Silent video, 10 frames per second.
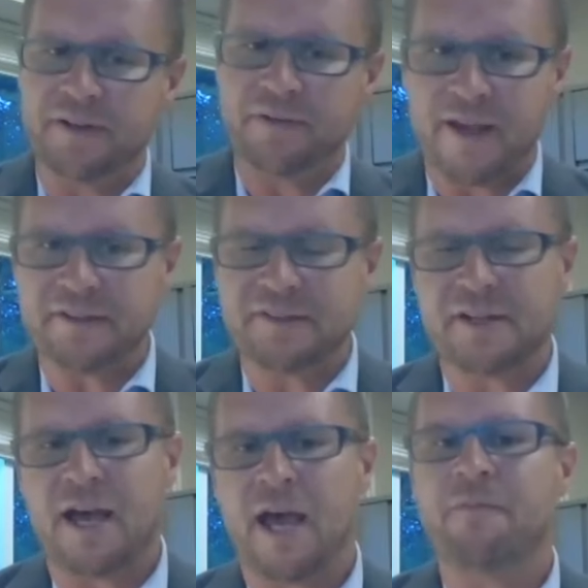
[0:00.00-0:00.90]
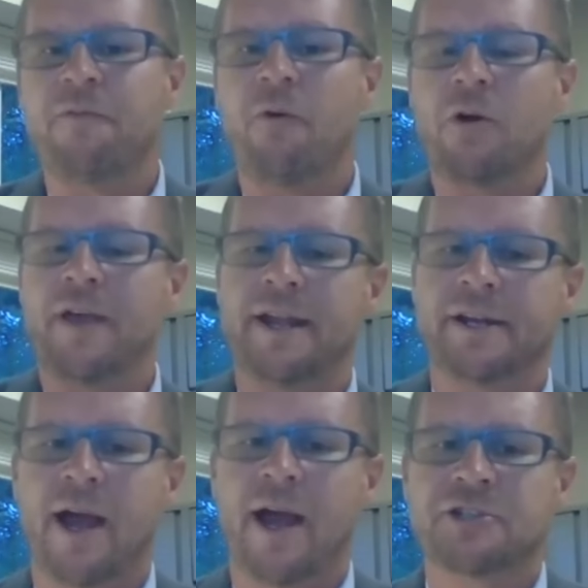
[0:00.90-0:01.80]
FaceTime for that
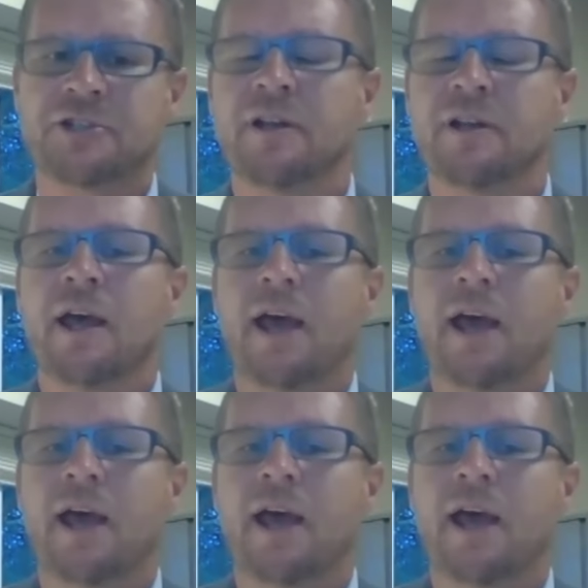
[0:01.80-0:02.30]
interaction,